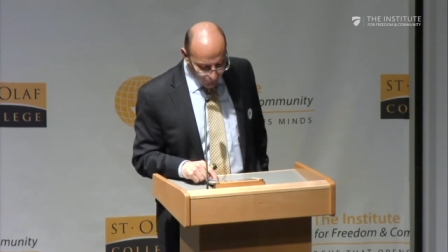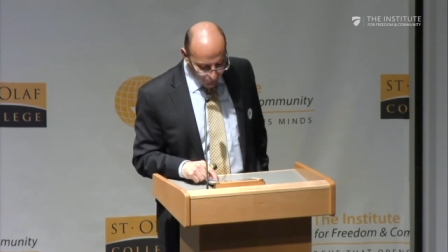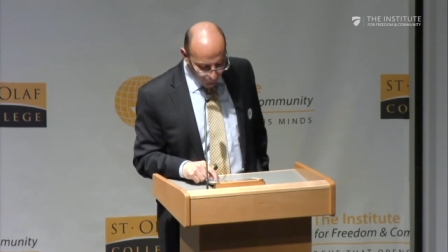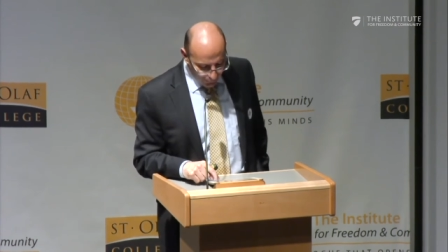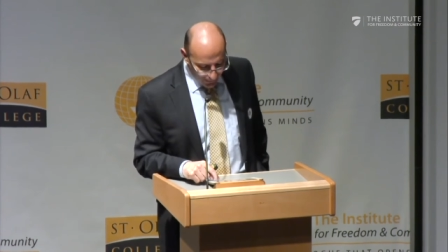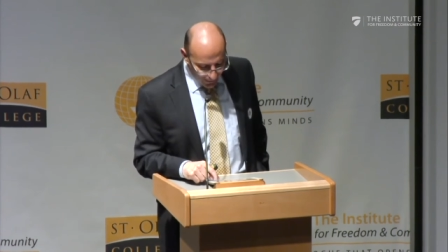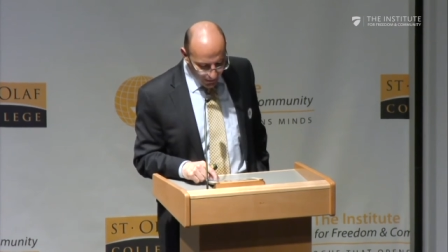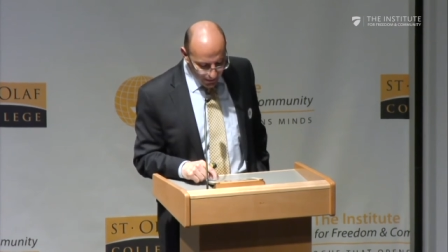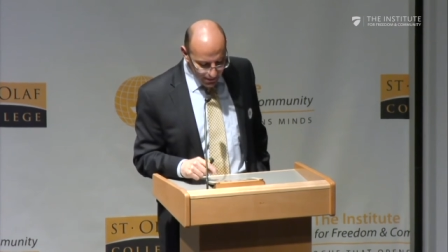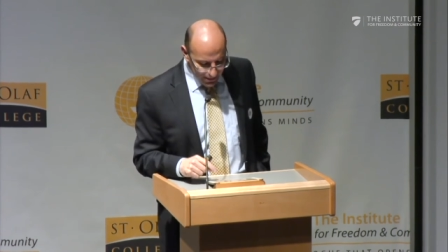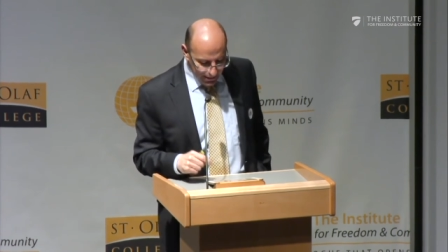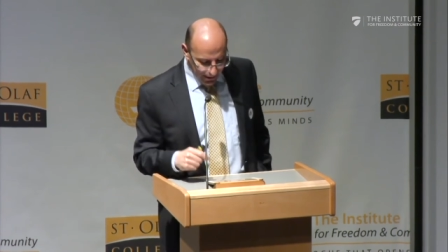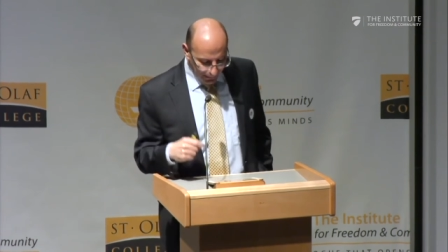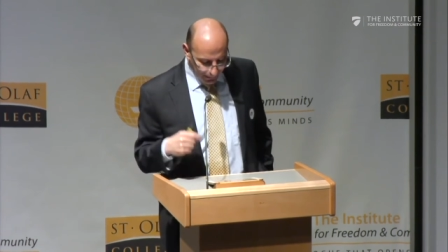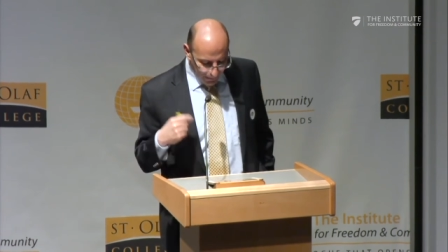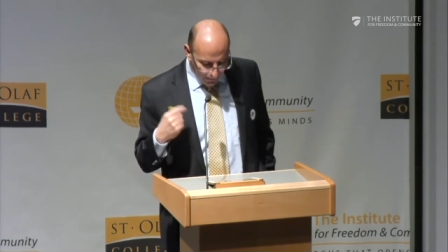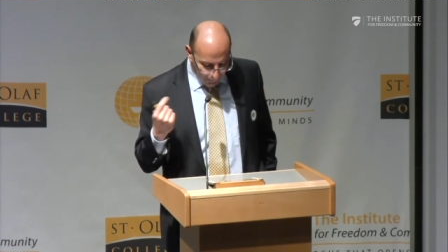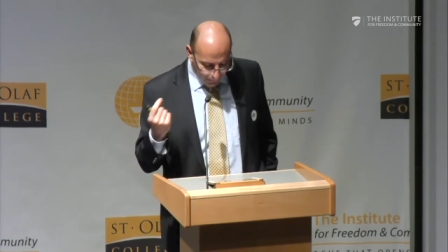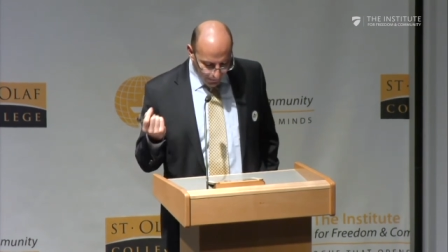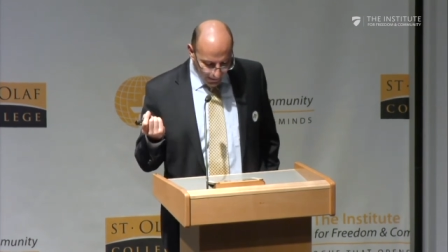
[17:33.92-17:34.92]
to use the
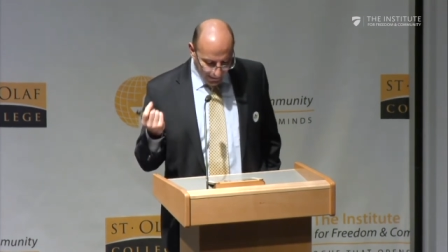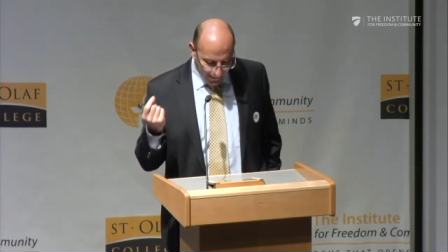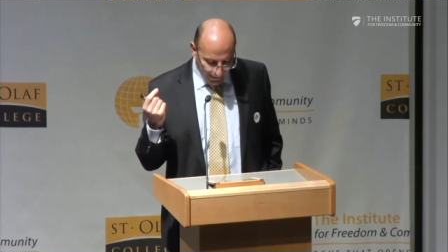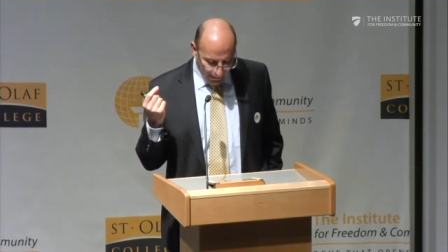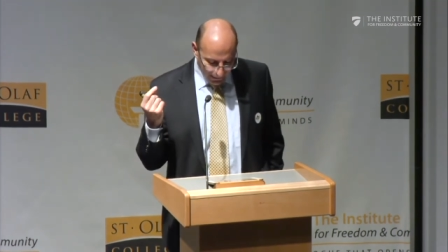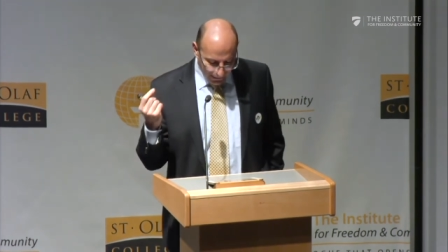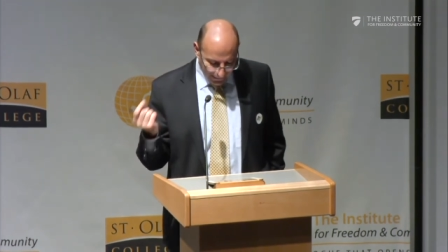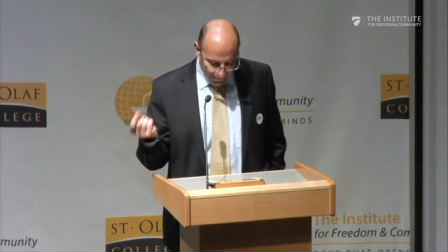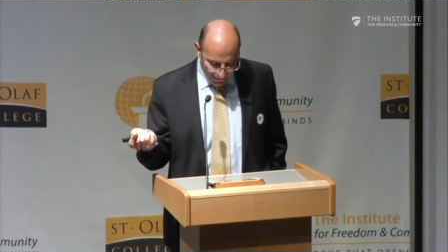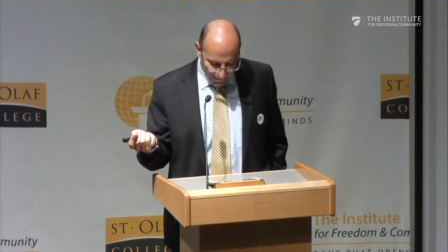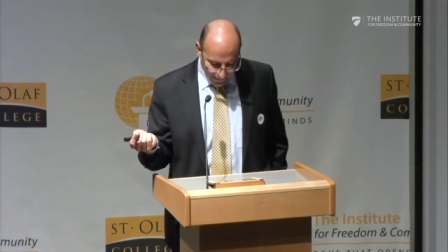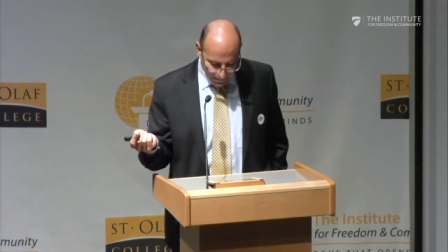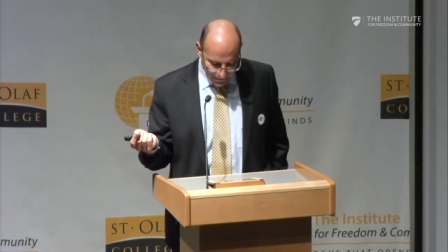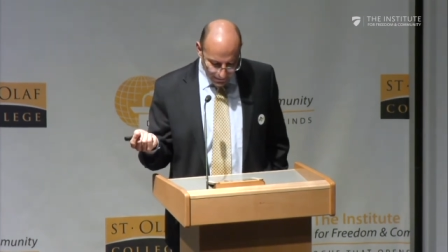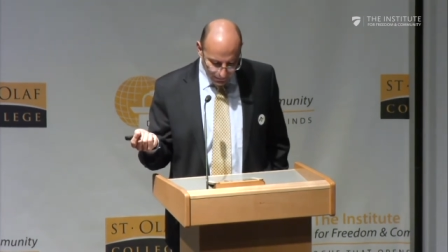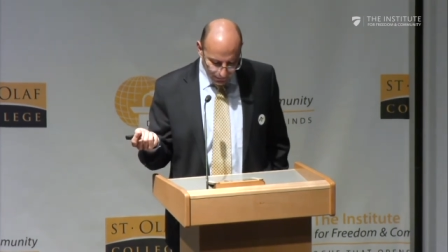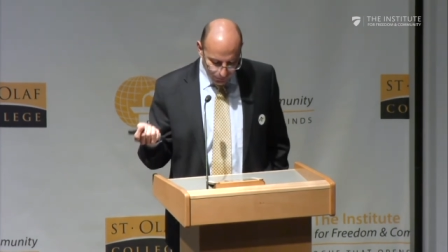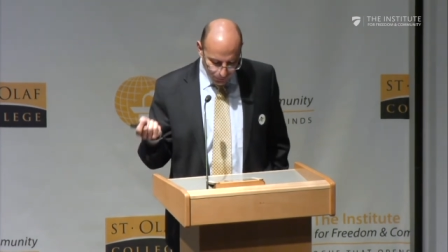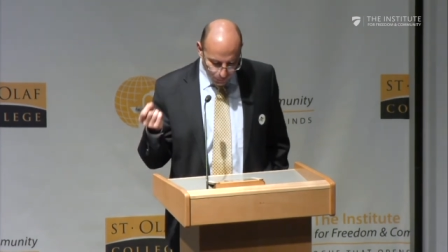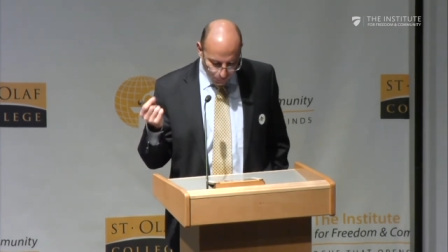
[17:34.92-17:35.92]
biblical
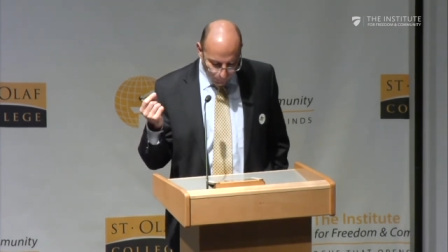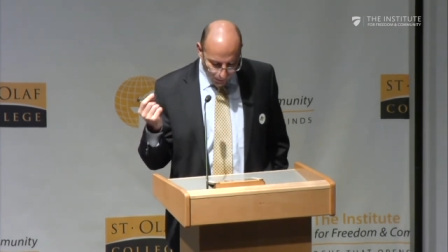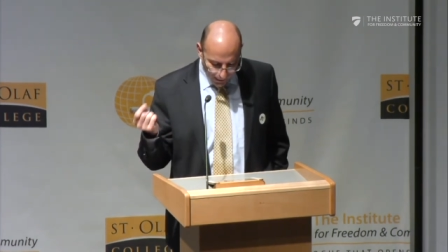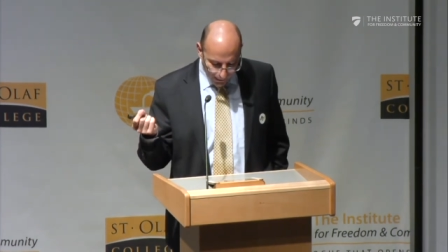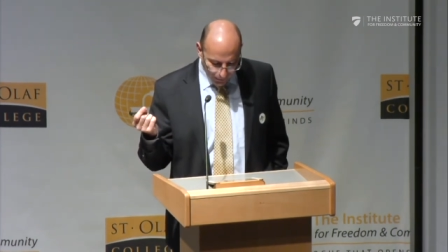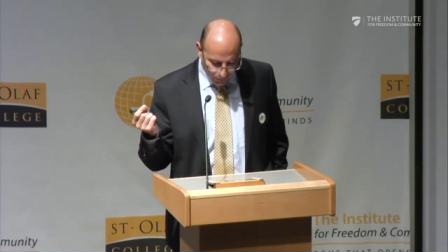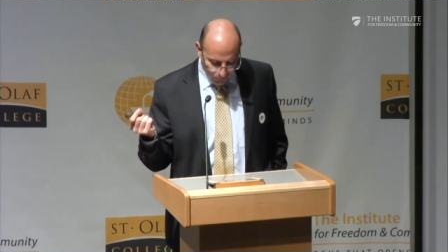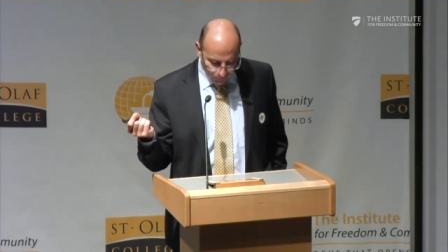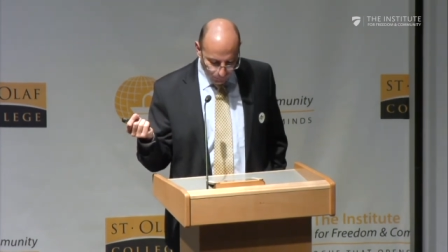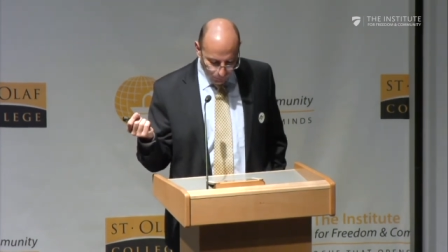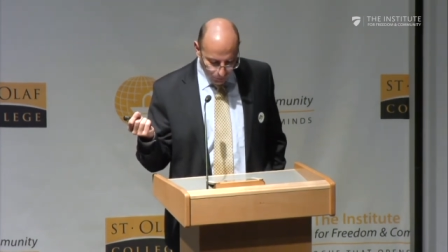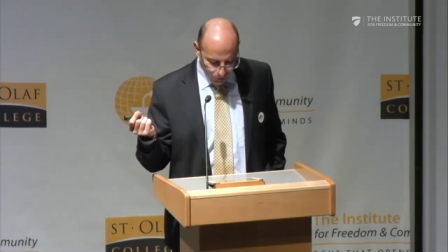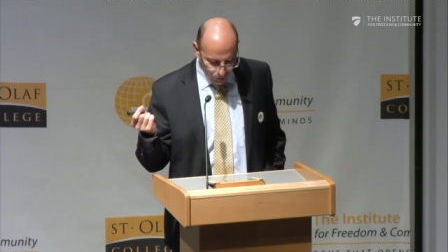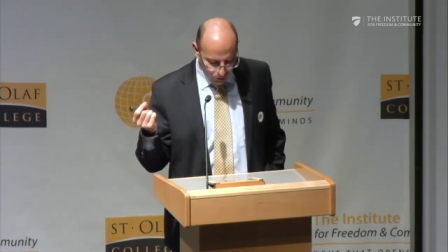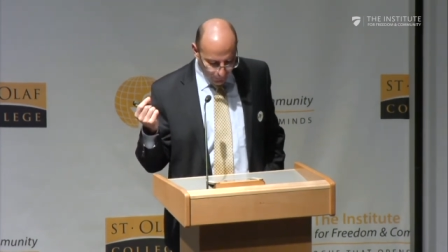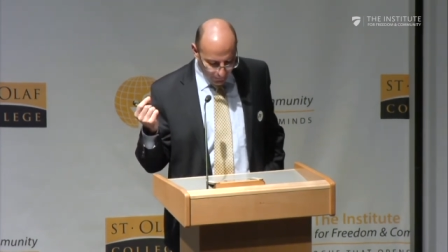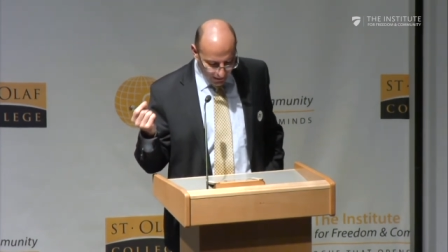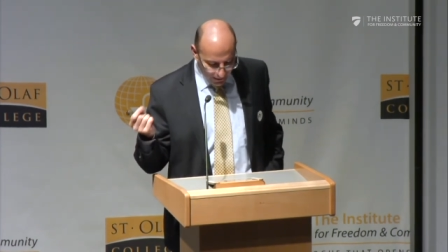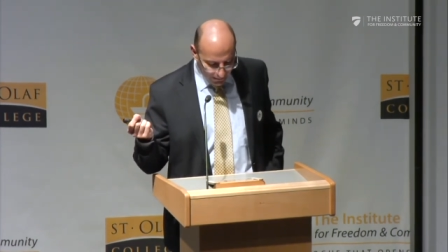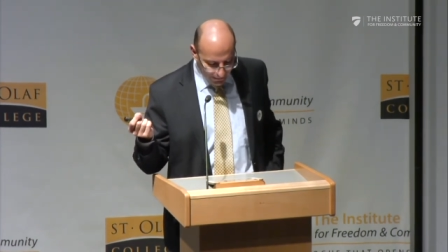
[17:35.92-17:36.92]
text to
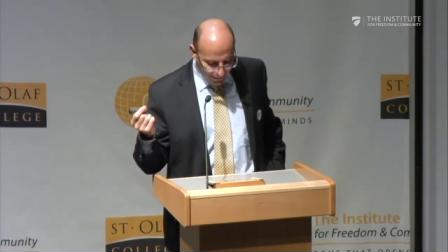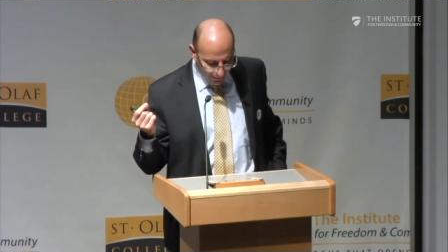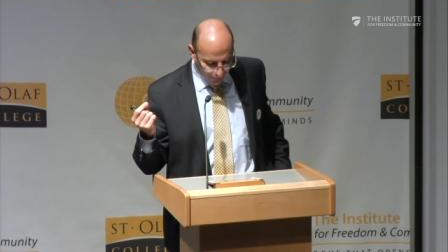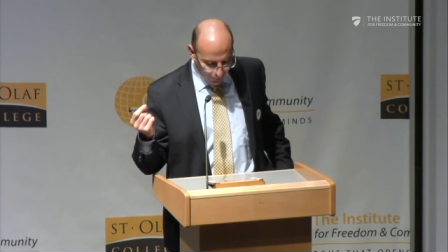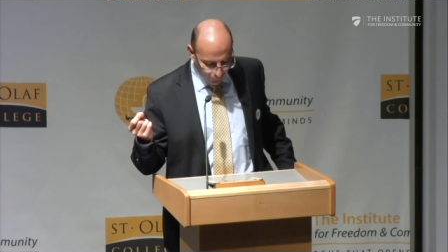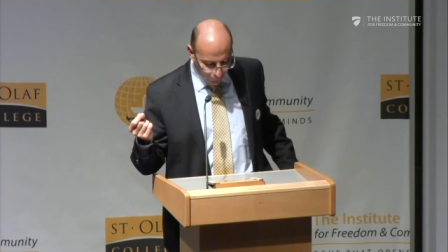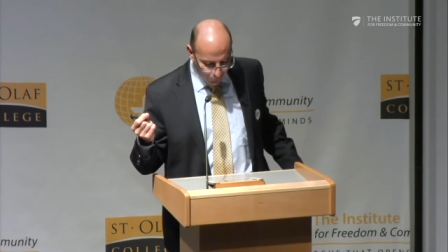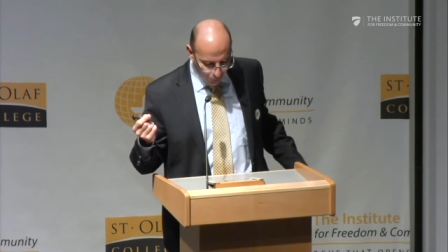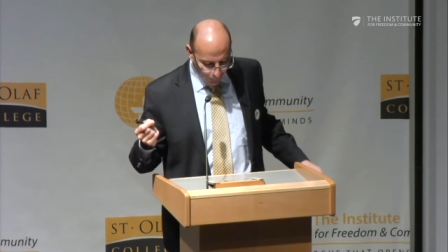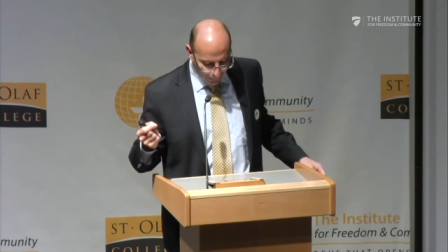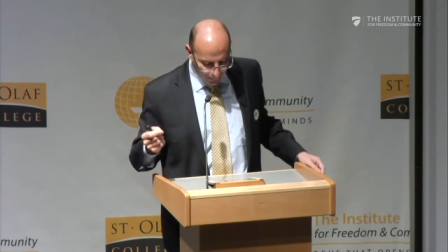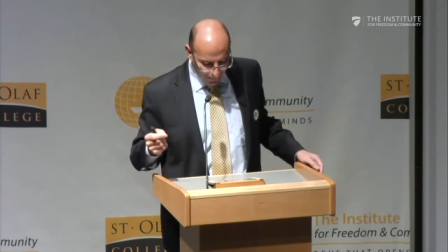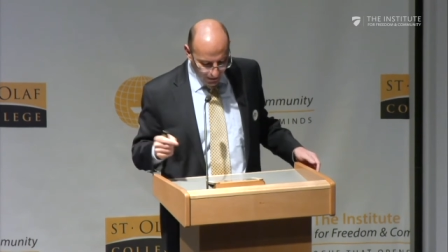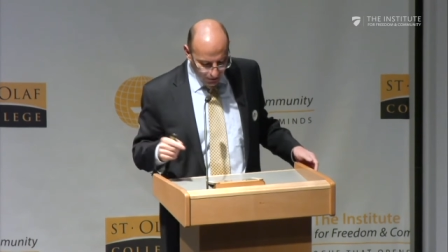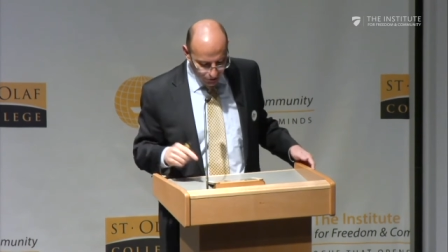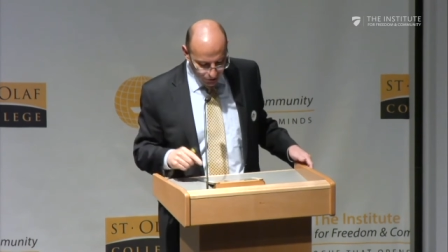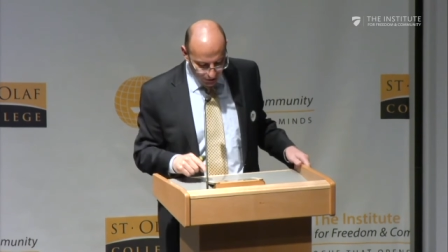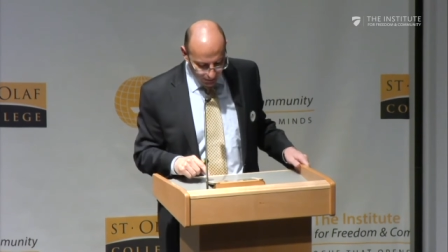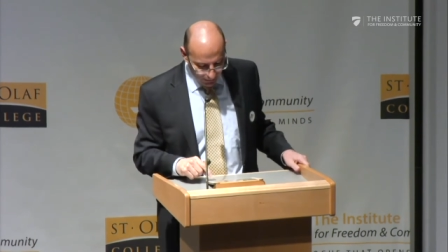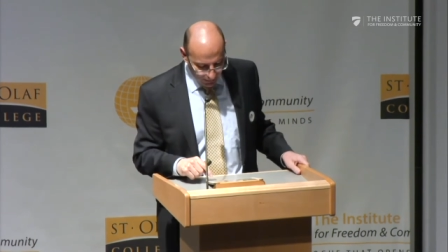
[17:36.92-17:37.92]
whitewash military
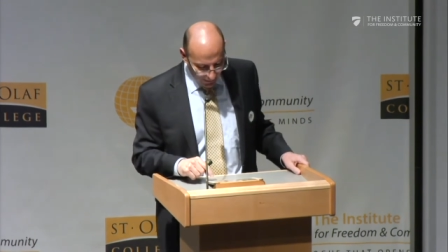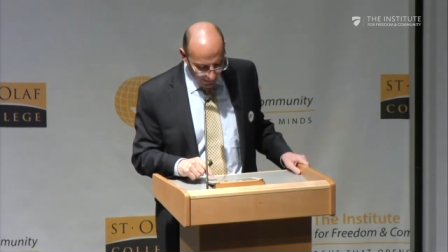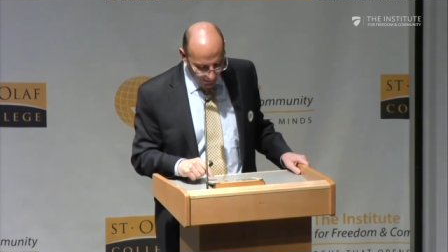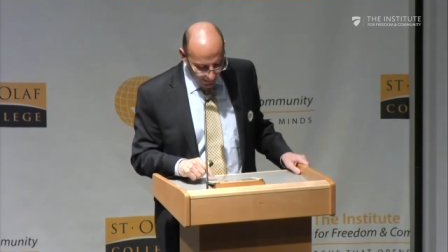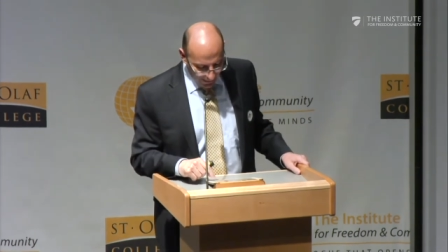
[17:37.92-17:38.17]
occupation